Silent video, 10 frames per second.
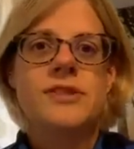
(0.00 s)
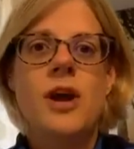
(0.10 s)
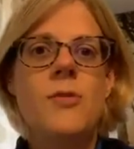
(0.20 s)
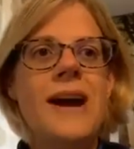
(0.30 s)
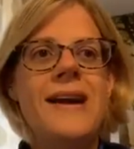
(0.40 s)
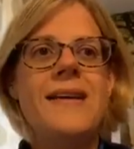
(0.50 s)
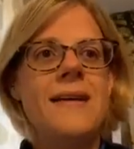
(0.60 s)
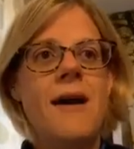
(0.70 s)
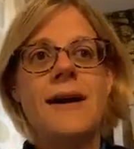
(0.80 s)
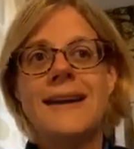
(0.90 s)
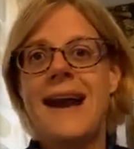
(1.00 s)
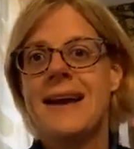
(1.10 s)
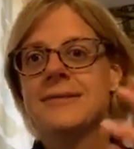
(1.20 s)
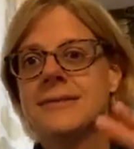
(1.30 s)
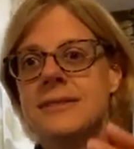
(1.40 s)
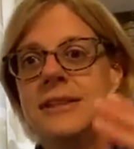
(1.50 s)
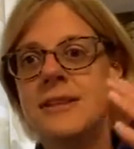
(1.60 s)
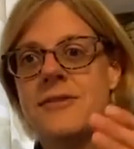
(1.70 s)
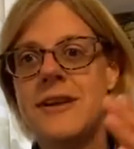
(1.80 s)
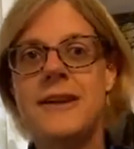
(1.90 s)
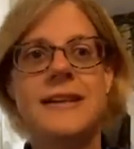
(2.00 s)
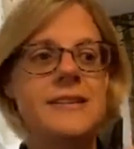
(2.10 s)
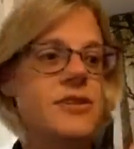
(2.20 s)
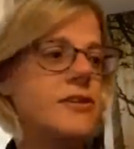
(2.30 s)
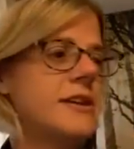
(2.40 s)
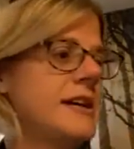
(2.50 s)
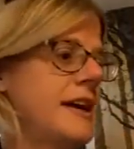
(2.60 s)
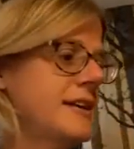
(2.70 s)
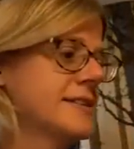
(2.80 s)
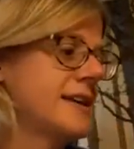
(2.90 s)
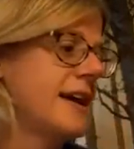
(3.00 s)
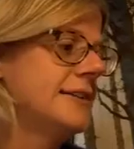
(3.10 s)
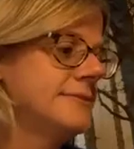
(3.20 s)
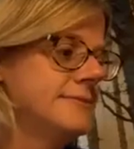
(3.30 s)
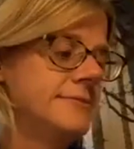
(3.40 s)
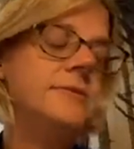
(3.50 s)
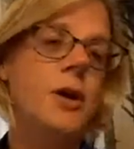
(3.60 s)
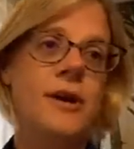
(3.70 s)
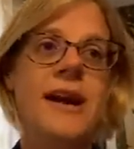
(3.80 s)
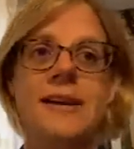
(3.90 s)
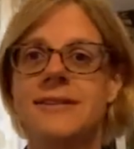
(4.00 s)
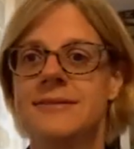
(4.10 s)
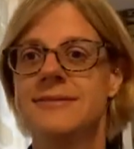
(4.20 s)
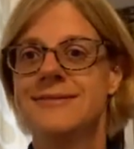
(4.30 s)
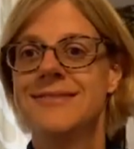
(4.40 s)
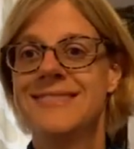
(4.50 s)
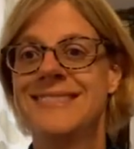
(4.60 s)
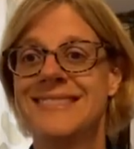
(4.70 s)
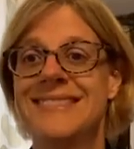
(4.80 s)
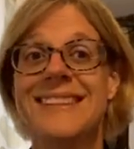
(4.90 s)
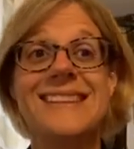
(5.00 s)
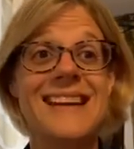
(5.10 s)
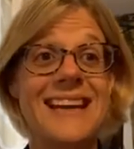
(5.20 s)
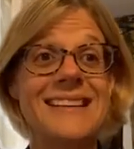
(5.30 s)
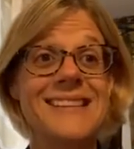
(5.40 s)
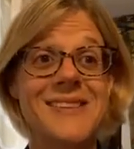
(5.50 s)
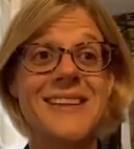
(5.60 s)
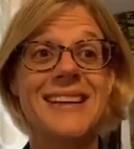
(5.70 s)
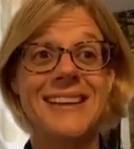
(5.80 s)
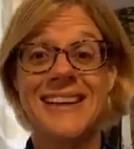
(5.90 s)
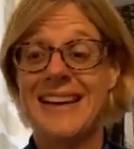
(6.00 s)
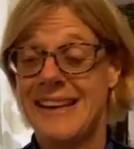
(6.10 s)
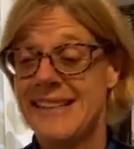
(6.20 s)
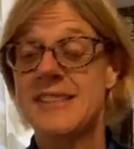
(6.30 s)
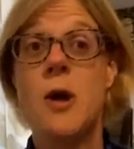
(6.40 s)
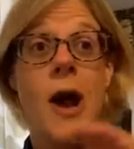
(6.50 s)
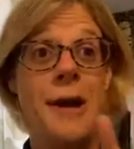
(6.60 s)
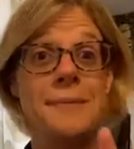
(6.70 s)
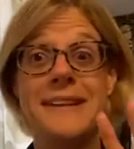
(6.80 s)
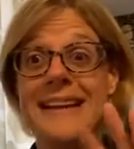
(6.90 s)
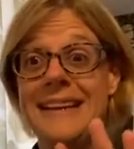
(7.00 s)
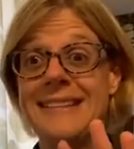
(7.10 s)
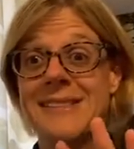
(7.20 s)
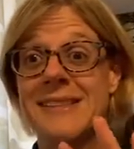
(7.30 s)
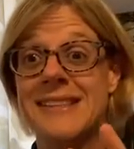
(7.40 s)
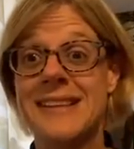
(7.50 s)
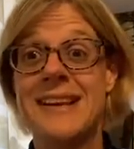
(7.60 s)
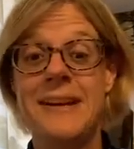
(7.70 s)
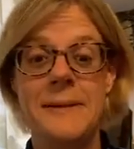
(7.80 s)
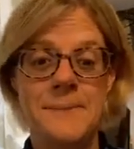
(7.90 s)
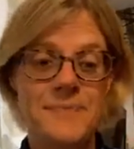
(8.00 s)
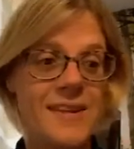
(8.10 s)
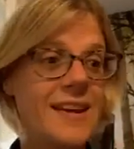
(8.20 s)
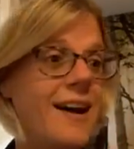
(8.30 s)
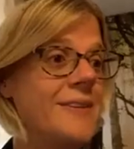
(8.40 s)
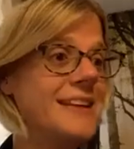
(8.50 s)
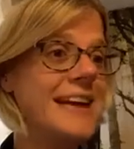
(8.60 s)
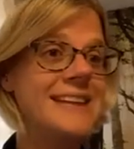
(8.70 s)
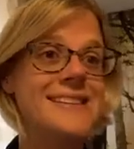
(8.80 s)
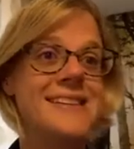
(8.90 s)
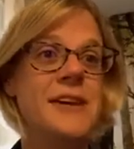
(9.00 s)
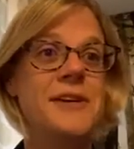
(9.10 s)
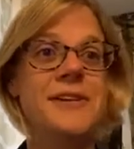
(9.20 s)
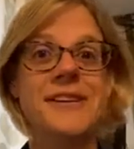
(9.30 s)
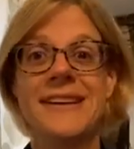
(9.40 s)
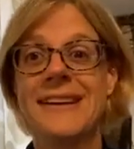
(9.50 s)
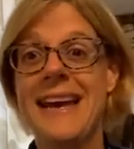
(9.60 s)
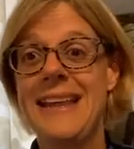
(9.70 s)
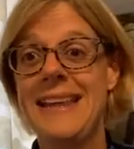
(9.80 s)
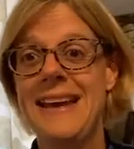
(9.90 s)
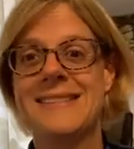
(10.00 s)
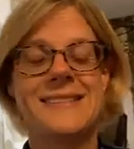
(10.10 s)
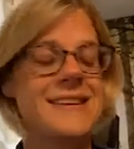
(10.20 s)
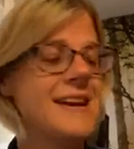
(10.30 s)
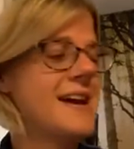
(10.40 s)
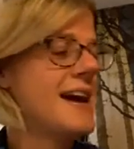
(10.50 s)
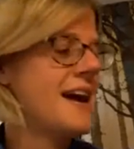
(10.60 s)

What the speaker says: There's no way I can live without eating chocolate. And I'll say, okay, let's get into it, okay? So I'm going to get into it today. I'm going to get into, get this,